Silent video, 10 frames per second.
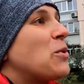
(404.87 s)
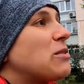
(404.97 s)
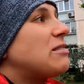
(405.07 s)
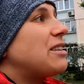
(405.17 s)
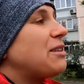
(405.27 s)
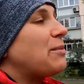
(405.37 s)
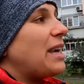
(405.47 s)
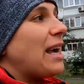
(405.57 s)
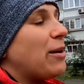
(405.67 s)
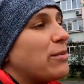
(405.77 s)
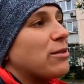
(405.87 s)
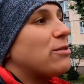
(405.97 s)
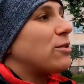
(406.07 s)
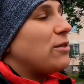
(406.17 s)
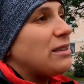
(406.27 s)
will still be able
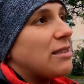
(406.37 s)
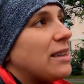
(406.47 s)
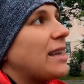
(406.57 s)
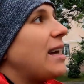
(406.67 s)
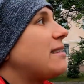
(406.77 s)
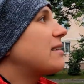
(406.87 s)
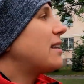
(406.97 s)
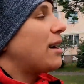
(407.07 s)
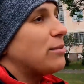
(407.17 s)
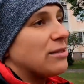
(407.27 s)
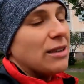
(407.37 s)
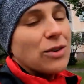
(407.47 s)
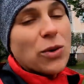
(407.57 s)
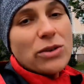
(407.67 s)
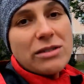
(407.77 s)
to visit nightclubs
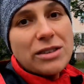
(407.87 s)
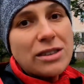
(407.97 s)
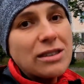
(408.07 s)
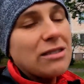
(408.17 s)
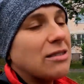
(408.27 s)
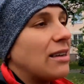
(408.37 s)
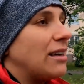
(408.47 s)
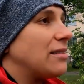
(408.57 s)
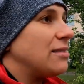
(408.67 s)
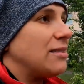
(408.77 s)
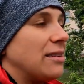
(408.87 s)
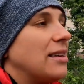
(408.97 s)
and concerts and